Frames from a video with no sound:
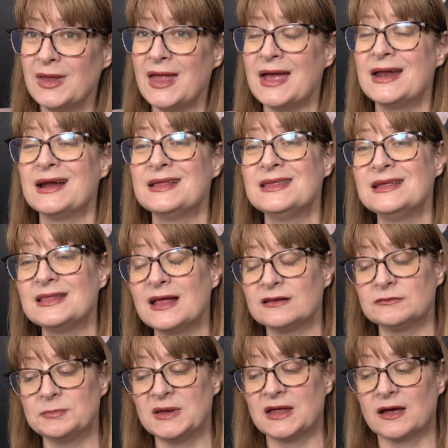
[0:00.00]
And I think that's
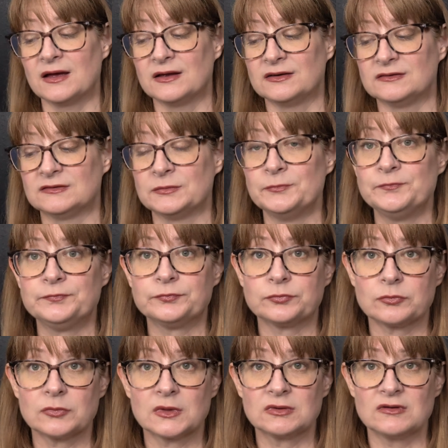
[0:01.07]
because,
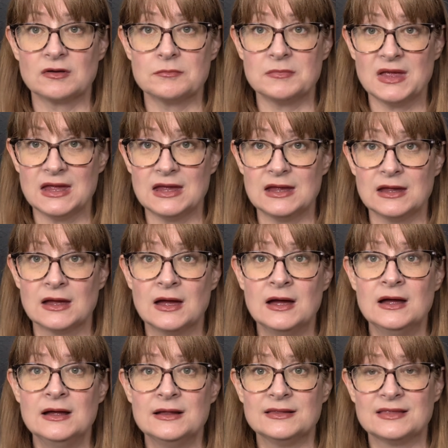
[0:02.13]
to me,
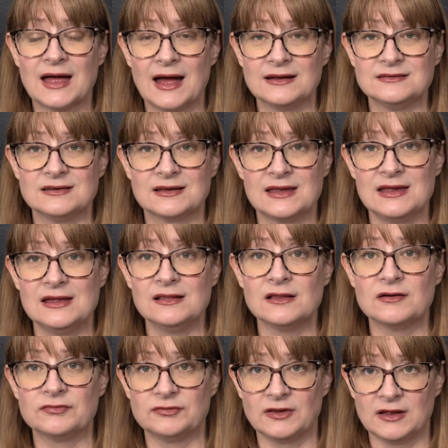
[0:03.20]
that
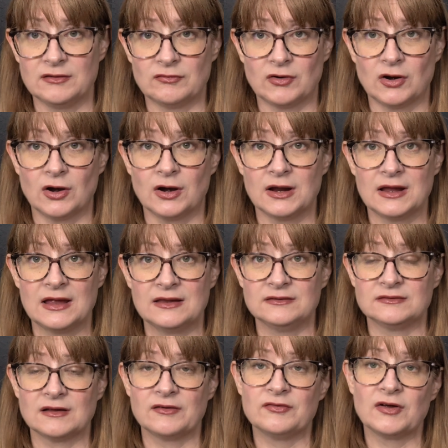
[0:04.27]
tequila flavor
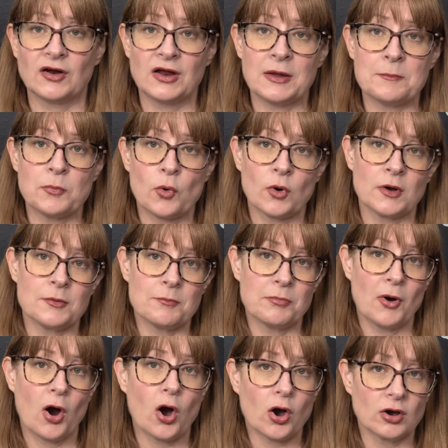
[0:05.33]
is a very important
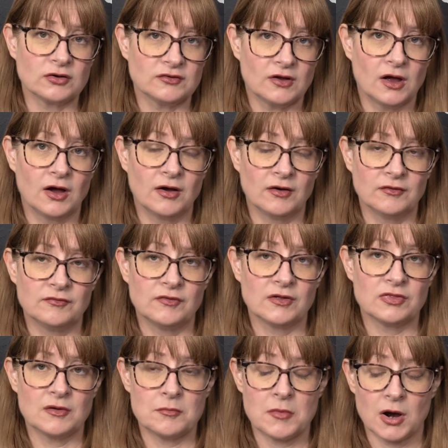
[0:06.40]
part of
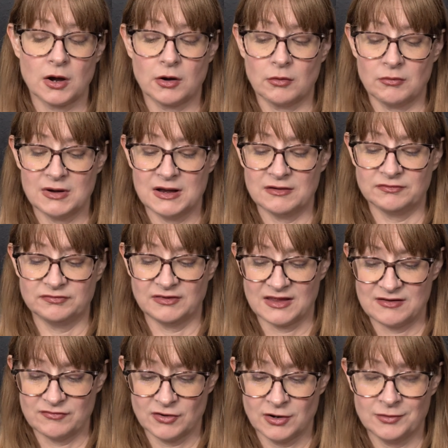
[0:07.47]
the margarita
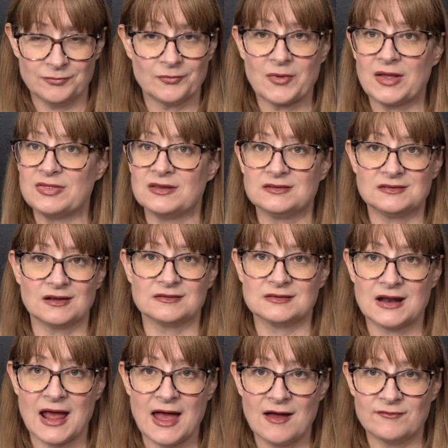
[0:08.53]
flavor, and this doesn't
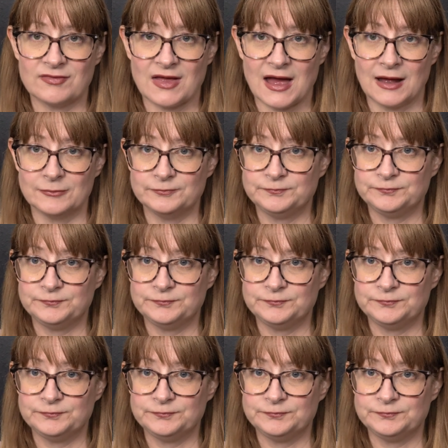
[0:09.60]
have that.